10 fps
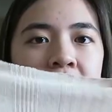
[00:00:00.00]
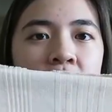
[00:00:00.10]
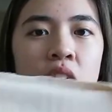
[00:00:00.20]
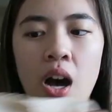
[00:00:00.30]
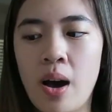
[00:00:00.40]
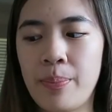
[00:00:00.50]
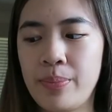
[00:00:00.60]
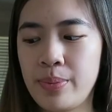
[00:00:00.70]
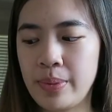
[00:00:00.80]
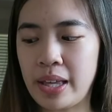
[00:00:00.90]
this top
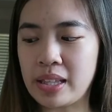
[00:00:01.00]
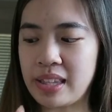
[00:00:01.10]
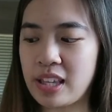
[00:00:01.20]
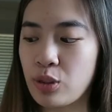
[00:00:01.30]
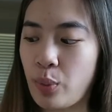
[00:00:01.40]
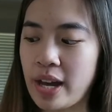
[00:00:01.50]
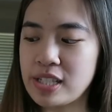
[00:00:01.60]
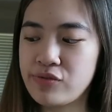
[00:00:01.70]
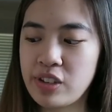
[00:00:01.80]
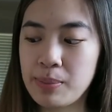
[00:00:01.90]
like
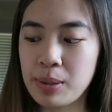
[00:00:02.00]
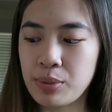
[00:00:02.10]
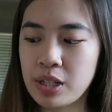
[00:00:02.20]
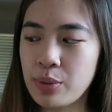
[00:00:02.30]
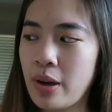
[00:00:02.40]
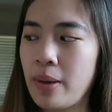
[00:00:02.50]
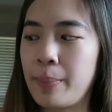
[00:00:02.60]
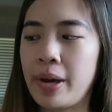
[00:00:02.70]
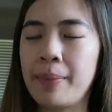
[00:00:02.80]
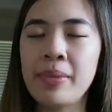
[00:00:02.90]
lengthwise fit me pretty well.
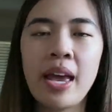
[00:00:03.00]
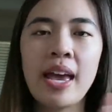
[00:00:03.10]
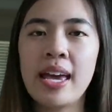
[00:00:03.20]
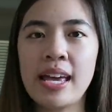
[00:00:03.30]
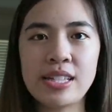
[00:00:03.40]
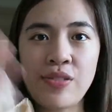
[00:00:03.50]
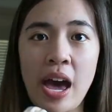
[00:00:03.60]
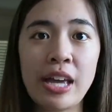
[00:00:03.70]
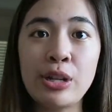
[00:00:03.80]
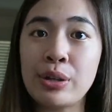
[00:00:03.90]
But it's
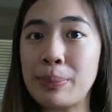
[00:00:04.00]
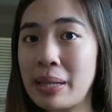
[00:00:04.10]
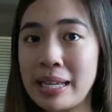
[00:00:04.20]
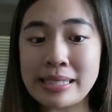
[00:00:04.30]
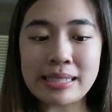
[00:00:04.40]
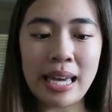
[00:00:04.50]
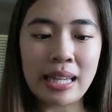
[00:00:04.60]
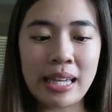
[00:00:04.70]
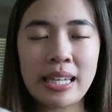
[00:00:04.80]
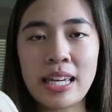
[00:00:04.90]
fine, no complaints. I
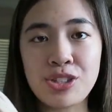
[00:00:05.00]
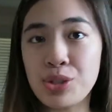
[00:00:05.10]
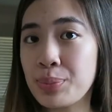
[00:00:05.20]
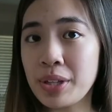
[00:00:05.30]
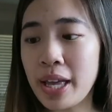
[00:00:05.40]
like it, it's super